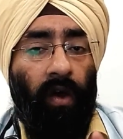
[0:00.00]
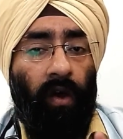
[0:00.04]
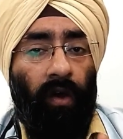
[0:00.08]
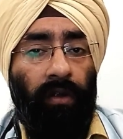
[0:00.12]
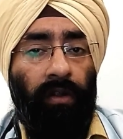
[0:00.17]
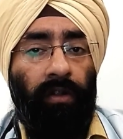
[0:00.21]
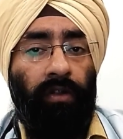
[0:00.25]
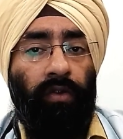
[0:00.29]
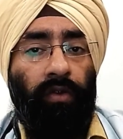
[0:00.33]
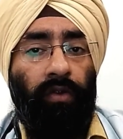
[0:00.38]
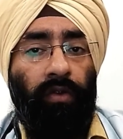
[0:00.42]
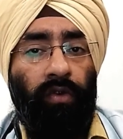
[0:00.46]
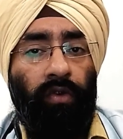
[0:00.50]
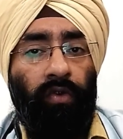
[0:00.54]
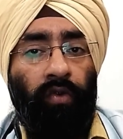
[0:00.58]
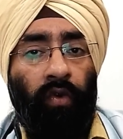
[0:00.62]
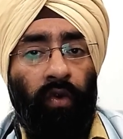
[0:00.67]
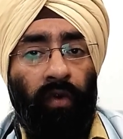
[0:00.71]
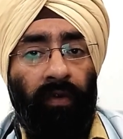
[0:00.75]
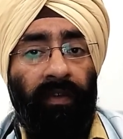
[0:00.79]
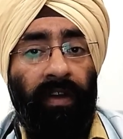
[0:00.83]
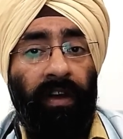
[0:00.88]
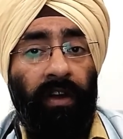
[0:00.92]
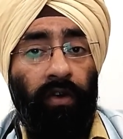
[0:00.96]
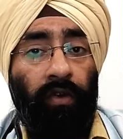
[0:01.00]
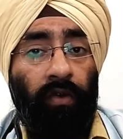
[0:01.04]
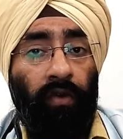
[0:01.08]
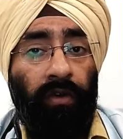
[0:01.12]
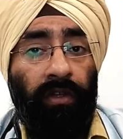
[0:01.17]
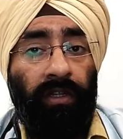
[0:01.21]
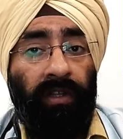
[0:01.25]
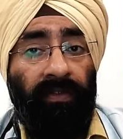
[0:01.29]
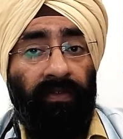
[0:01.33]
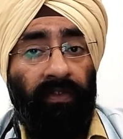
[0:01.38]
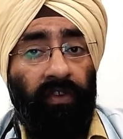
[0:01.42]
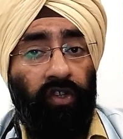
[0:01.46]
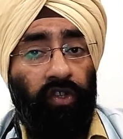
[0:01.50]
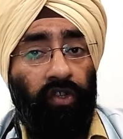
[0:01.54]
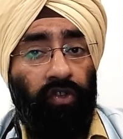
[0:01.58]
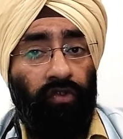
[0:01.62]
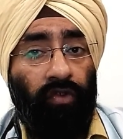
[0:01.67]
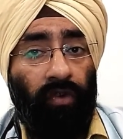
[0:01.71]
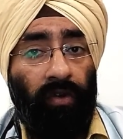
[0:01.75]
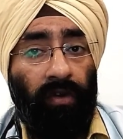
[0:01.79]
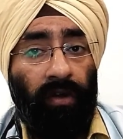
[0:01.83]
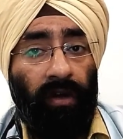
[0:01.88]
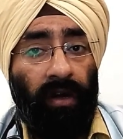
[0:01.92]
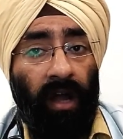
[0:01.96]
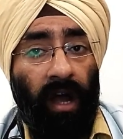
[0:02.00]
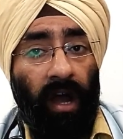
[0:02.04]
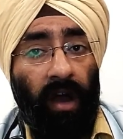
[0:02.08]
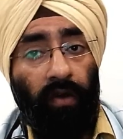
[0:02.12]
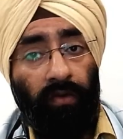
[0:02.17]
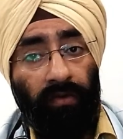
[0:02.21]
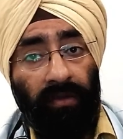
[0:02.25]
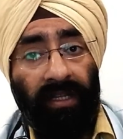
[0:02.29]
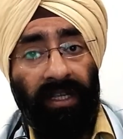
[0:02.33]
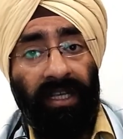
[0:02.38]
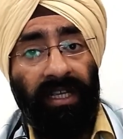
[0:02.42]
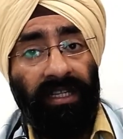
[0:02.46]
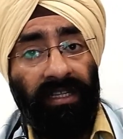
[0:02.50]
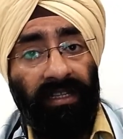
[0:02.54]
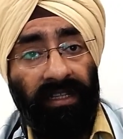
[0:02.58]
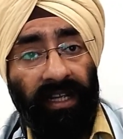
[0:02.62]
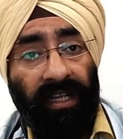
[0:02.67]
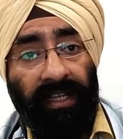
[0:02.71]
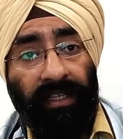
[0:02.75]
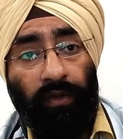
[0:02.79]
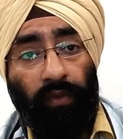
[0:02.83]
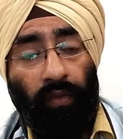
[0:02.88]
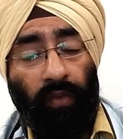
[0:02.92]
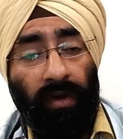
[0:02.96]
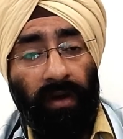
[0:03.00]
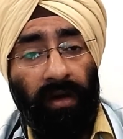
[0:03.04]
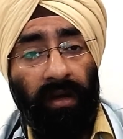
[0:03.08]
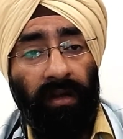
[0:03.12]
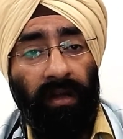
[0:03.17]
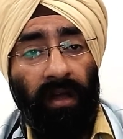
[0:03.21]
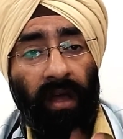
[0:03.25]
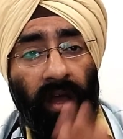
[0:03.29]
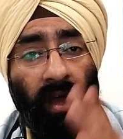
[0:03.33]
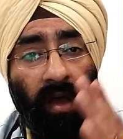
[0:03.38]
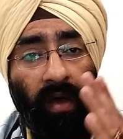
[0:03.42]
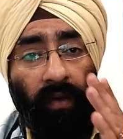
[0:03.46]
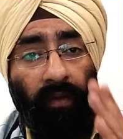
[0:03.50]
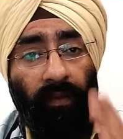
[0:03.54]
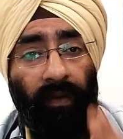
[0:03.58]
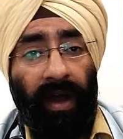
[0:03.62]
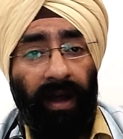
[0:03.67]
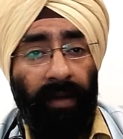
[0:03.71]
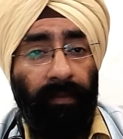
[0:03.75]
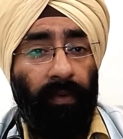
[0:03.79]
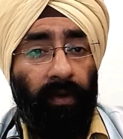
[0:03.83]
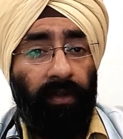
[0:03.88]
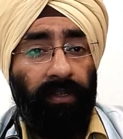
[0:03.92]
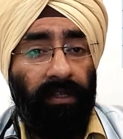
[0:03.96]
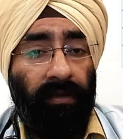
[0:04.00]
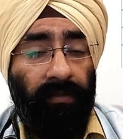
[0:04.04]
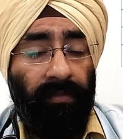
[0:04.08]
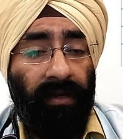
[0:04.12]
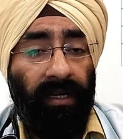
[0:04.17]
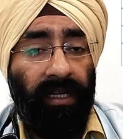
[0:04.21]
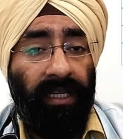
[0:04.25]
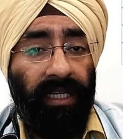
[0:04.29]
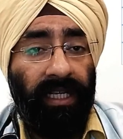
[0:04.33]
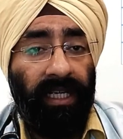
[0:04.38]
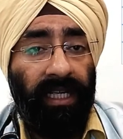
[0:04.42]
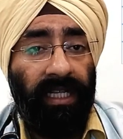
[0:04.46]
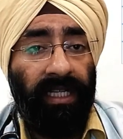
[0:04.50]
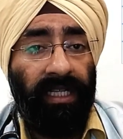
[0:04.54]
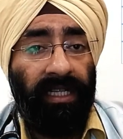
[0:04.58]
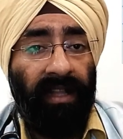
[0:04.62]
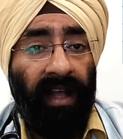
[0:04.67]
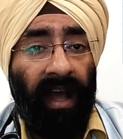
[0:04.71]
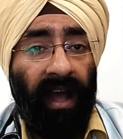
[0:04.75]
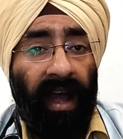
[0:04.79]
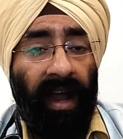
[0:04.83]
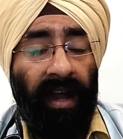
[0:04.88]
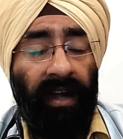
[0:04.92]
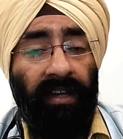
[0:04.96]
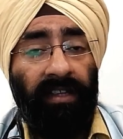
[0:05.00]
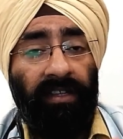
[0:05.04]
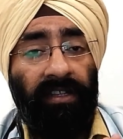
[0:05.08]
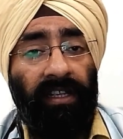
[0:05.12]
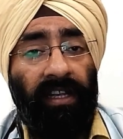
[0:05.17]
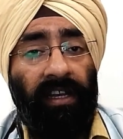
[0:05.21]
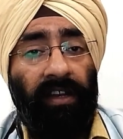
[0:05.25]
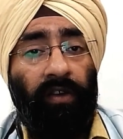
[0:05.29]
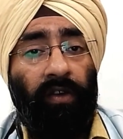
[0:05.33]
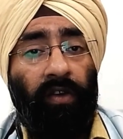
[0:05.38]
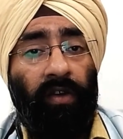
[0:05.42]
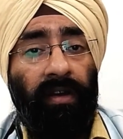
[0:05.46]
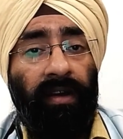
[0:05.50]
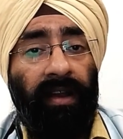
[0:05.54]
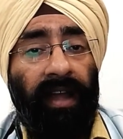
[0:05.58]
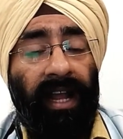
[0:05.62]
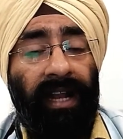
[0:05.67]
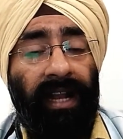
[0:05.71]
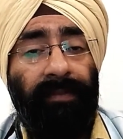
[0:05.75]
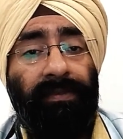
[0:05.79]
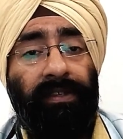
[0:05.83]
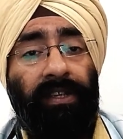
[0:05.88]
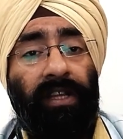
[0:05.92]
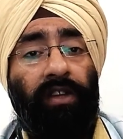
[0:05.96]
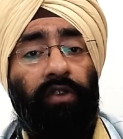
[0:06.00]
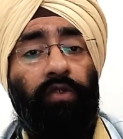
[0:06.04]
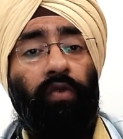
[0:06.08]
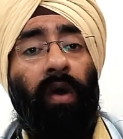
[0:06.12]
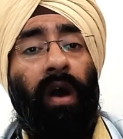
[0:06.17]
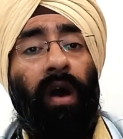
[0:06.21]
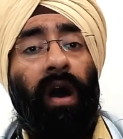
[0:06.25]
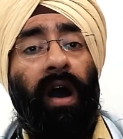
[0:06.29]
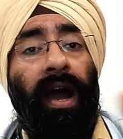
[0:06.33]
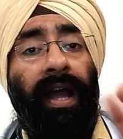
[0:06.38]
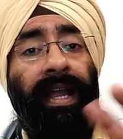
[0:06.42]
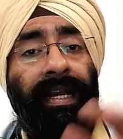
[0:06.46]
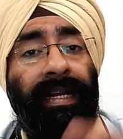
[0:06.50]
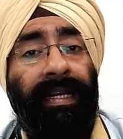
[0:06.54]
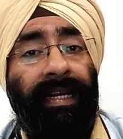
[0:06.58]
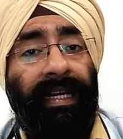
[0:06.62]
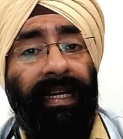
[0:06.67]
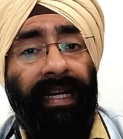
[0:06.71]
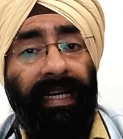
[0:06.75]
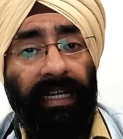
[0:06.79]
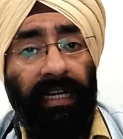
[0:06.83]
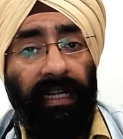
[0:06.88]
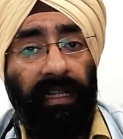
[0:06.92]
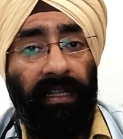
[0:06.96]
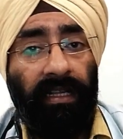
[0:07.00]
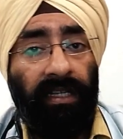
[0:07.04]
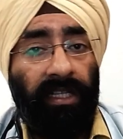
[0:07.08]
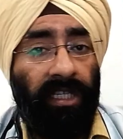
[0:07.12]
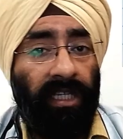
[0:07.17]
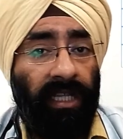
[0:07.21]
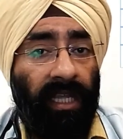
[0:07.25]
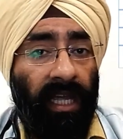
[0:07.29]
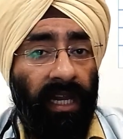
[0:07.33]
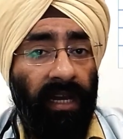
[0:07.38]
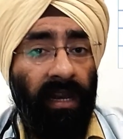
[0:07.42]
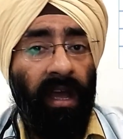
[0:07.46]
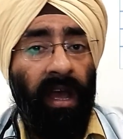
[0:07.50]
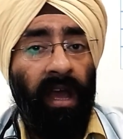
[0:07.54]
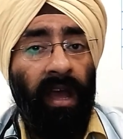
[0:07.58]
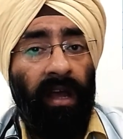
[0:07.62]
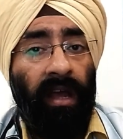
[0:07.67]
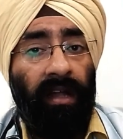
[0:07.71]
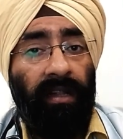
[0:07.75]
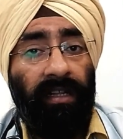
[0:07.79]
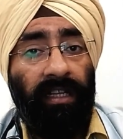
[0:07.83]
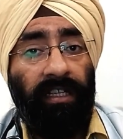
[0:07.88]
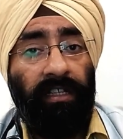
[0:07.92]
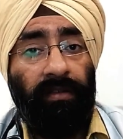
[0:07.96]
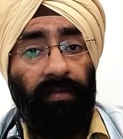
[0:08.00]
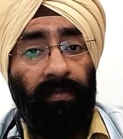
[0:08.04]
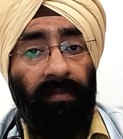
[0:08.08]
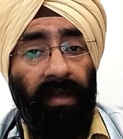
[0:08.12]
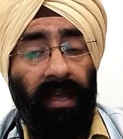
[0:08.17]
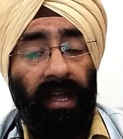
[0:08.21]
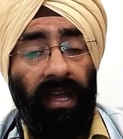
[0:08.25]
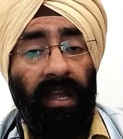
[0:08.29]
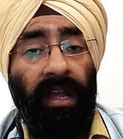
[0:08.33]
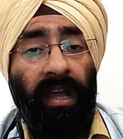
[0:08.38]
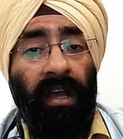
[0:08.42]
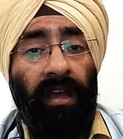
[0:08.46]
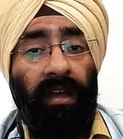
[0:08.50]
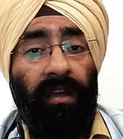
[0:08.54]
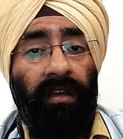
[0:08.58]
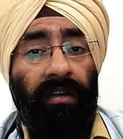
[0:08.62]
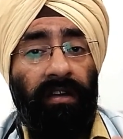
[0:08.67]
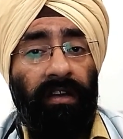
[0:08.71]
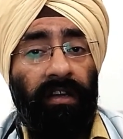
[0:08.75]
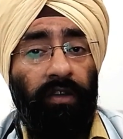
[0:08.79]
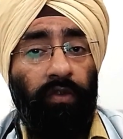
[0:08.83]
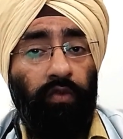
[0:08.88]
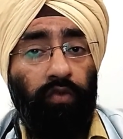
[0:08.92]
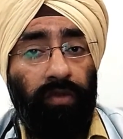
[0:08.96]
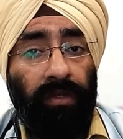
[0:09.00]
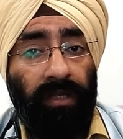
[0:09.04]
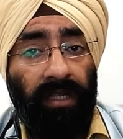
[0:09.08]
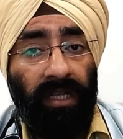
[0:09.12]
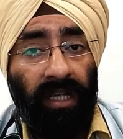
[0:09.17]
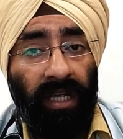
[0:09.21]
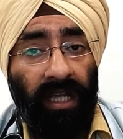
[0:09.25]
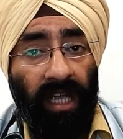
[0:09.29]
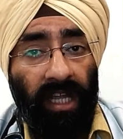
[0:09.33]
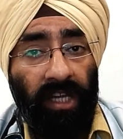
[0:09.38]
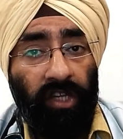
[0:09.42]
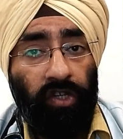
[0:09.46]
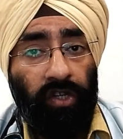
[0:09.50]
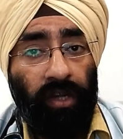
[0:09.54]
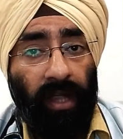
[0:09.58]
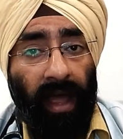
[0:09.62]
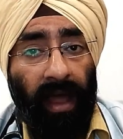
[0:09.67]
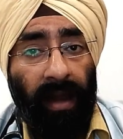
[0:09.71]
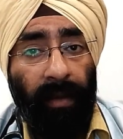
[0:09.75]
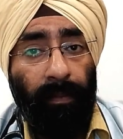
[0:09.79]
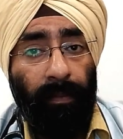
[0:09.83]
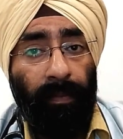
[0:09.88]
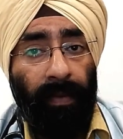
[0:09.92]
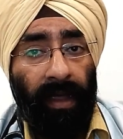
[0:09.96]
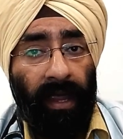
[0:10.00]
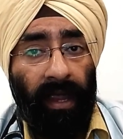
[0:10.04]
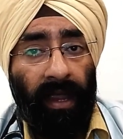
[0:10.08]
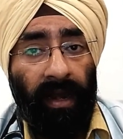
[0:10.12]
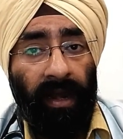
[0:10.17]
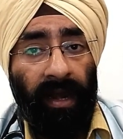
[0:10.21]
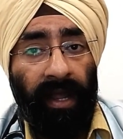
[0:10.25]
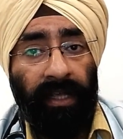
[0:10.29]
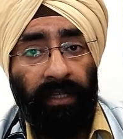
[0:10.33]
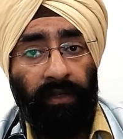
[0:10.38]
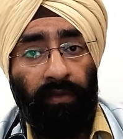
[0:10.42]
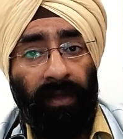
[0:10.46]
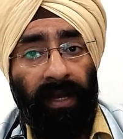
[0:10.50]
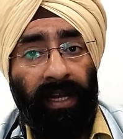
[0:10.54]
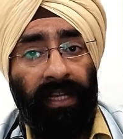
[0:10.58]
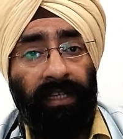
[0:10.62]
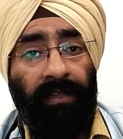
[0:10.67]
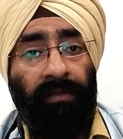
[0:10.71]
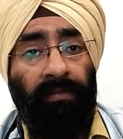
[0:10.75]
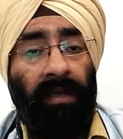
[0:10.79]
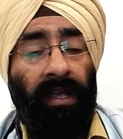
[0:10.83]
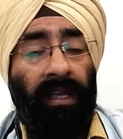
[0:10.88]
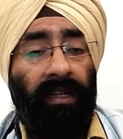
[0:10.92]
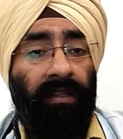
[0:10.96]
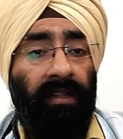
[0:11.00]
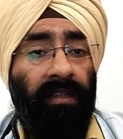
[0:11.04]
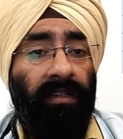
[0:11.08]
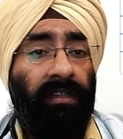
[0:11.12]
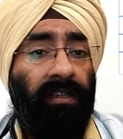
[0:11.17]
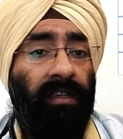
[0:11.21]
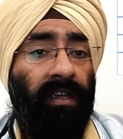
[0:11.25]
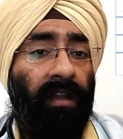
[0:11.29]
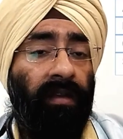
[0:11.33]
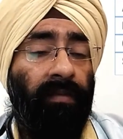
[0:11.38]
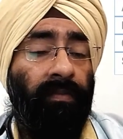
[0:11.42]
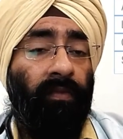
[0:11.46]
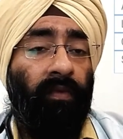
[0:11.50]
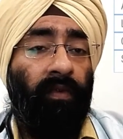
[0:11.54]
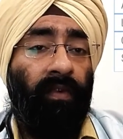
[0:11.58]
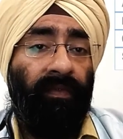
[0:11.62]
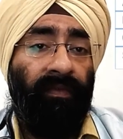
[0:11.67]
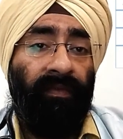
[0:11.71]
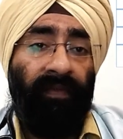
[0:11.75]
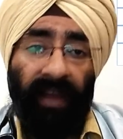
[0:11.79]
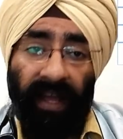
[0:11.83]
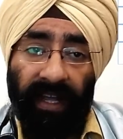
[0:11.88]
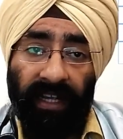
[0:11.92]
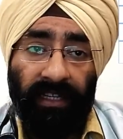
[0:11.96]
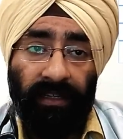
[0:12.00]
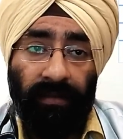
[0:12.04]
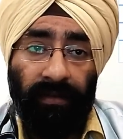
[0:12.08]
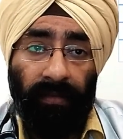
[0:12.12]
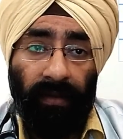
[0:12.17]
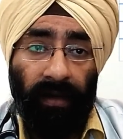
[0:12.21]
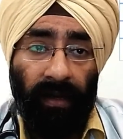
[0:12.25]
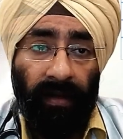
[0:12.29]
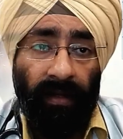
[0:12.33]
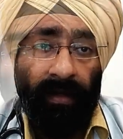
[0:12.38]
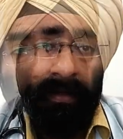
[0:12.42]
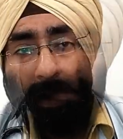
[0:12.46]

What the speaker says: although no one knows for sure how these things work. One possibility is that silicone helps to hydrate the skin. This may reduce the itch and pain, as well as make the skin more flexible.